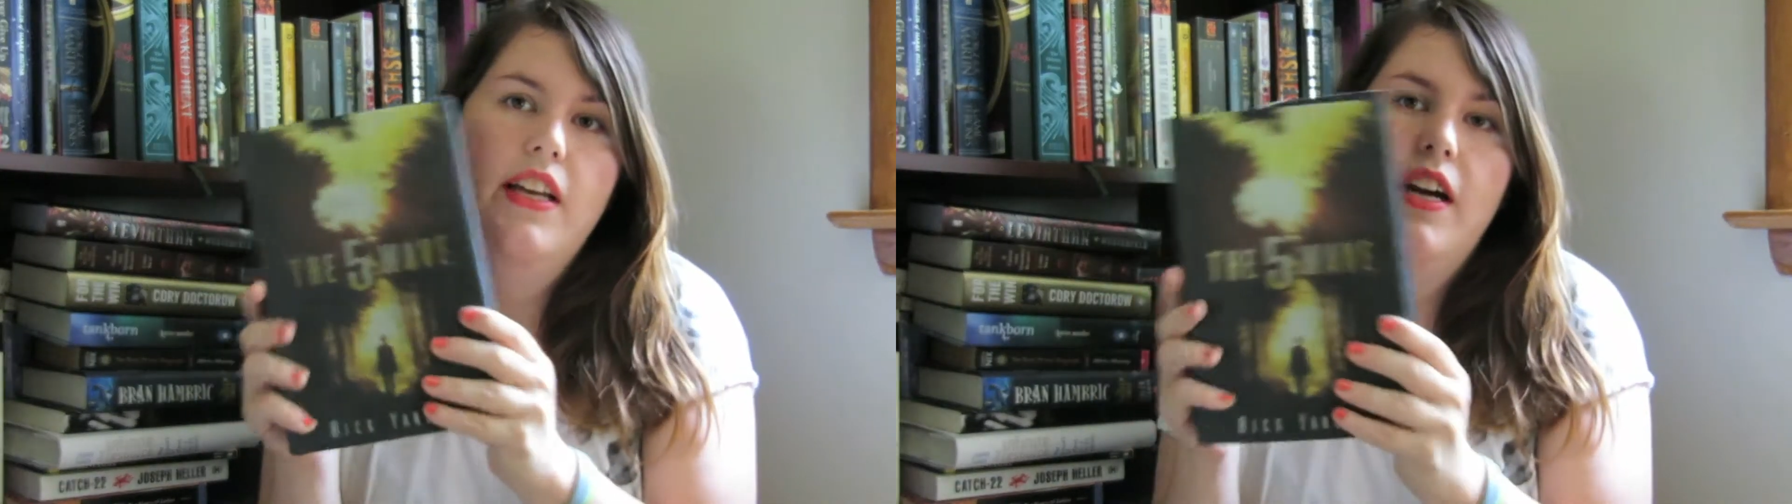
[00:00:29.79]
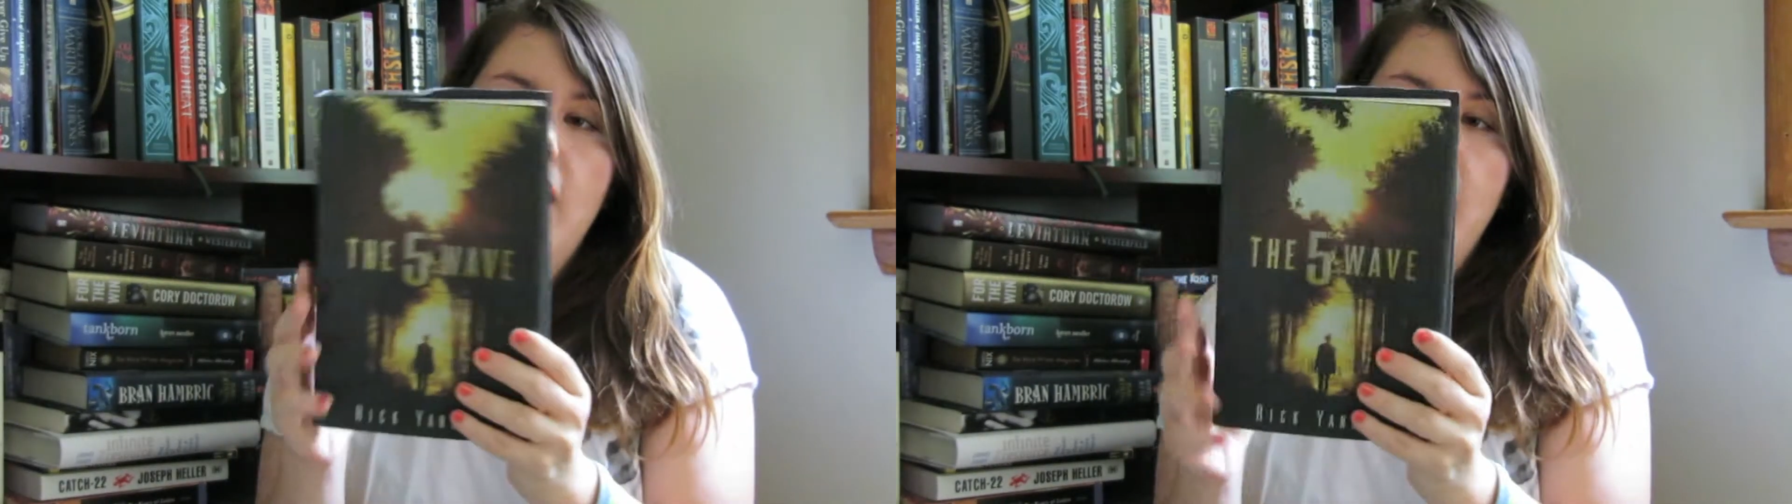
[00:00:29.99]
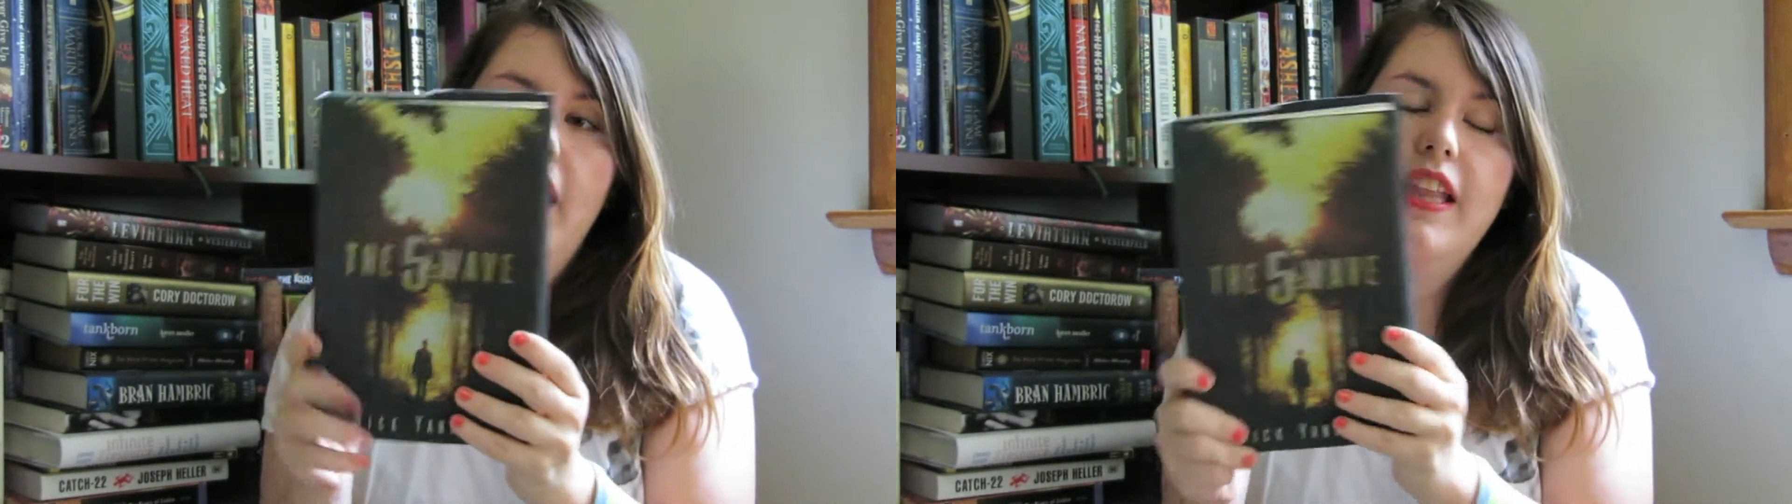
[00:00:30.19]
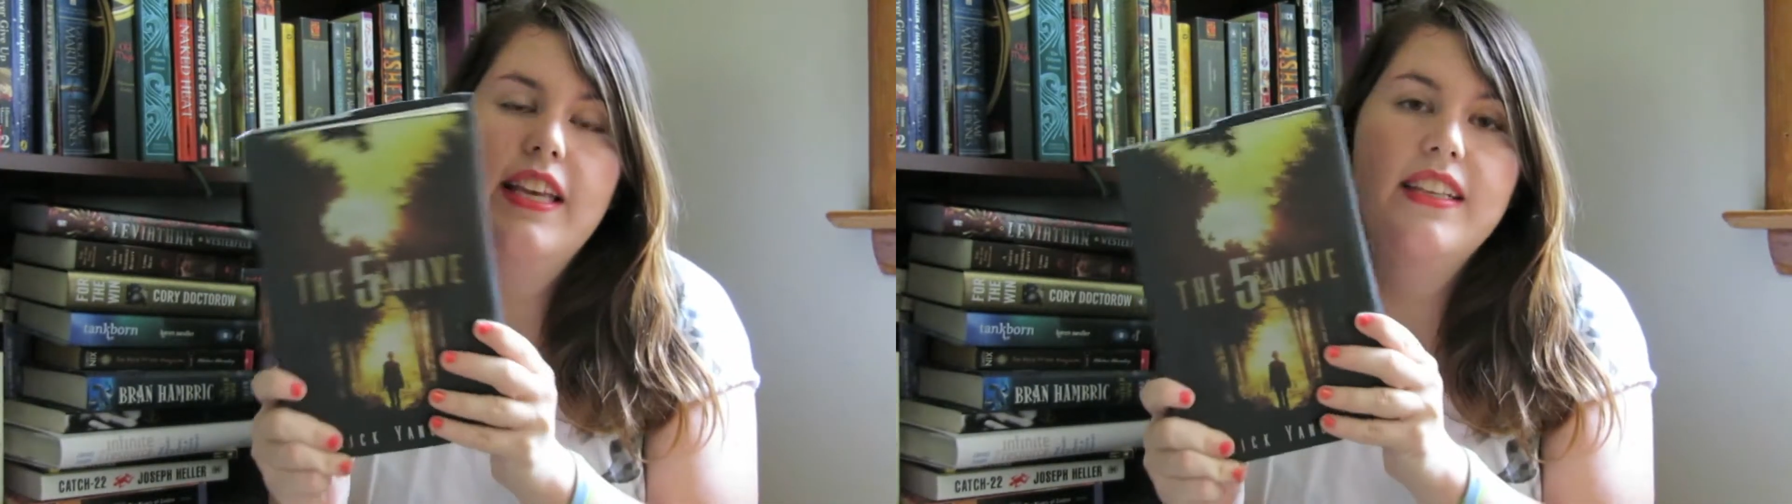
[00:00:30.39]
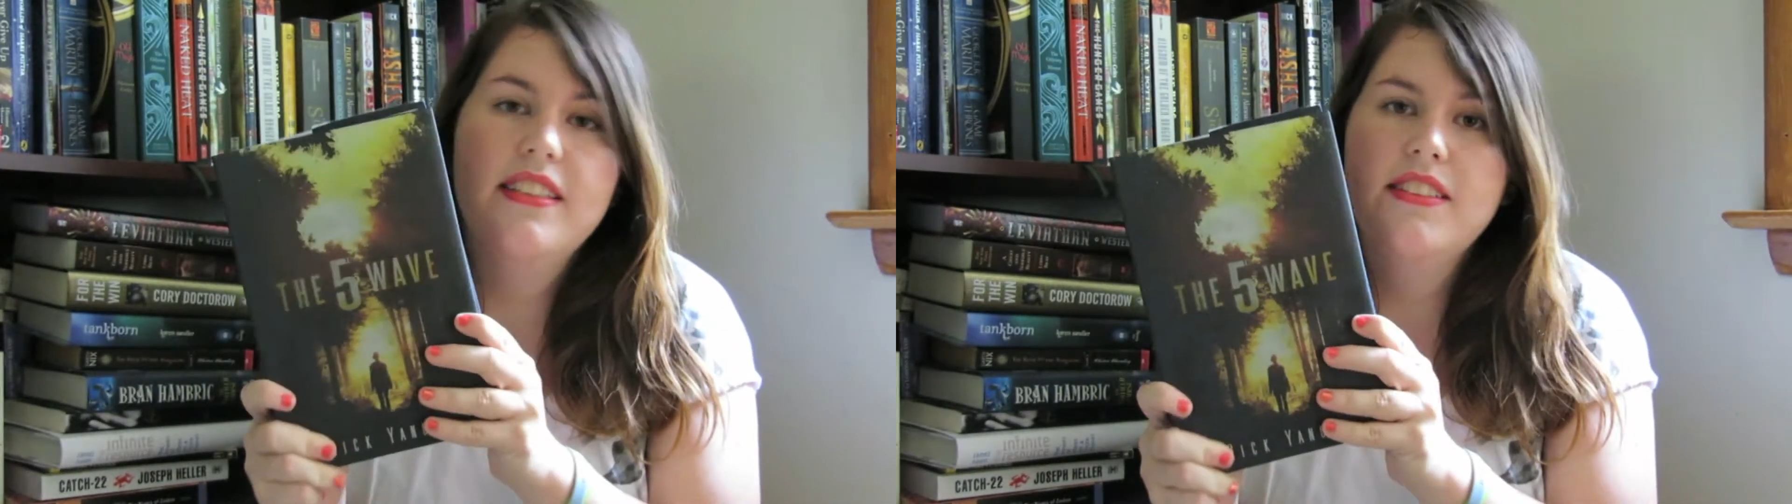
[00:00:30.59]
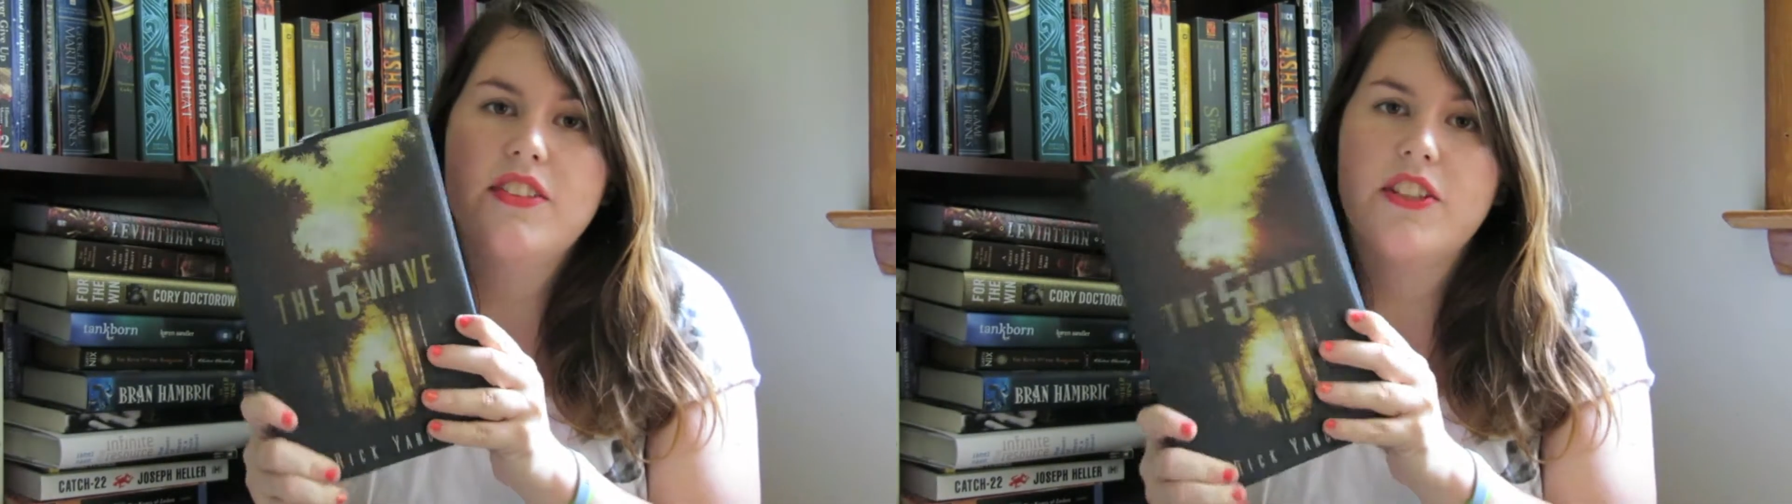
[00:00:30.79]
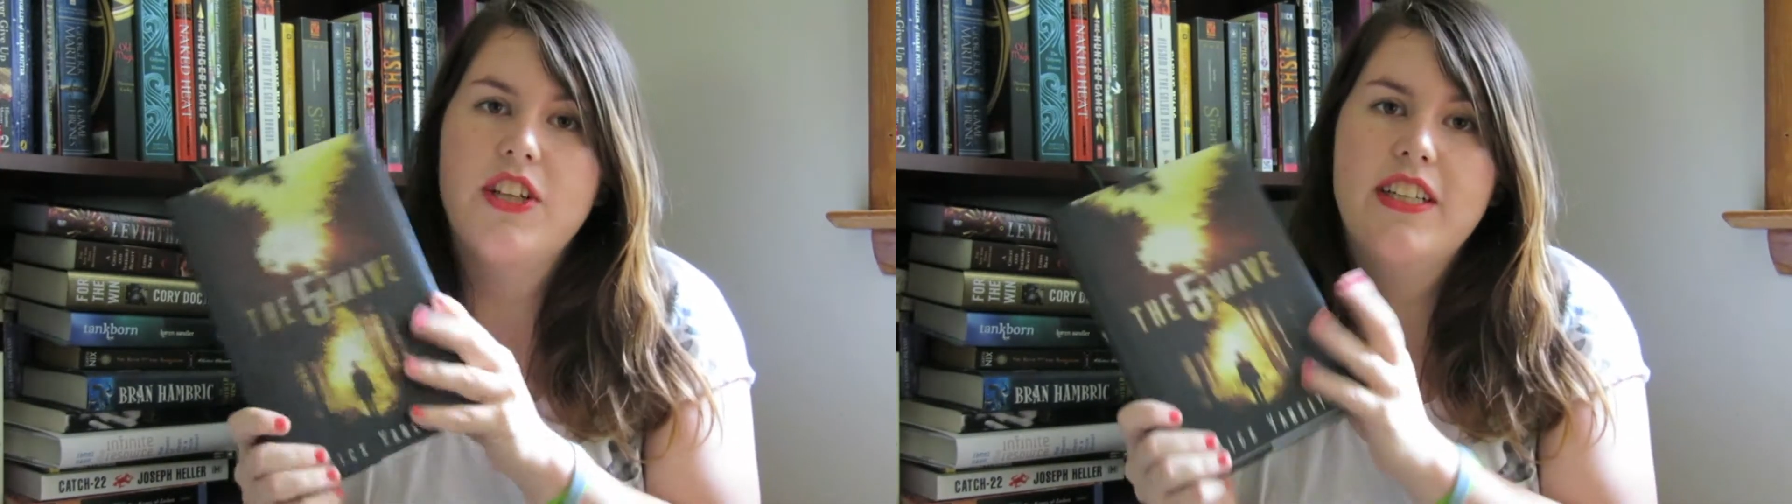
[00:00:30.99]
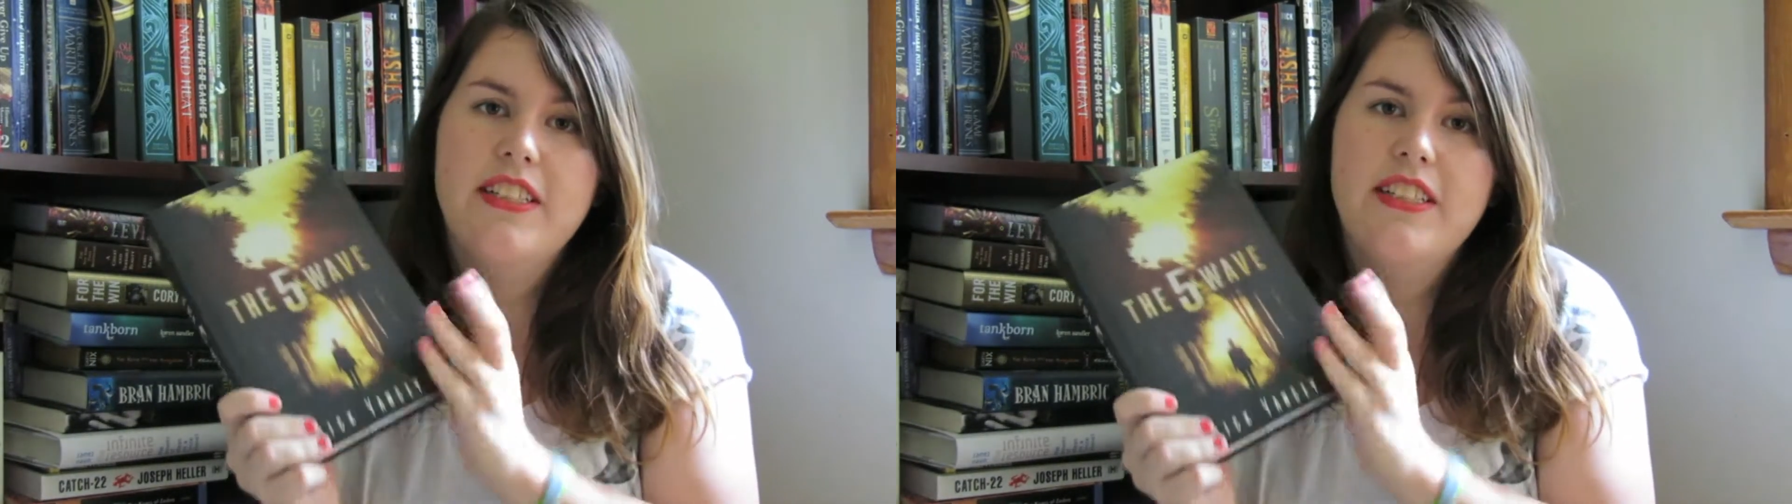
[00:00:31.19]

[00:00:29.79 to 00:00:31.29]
aliens are trying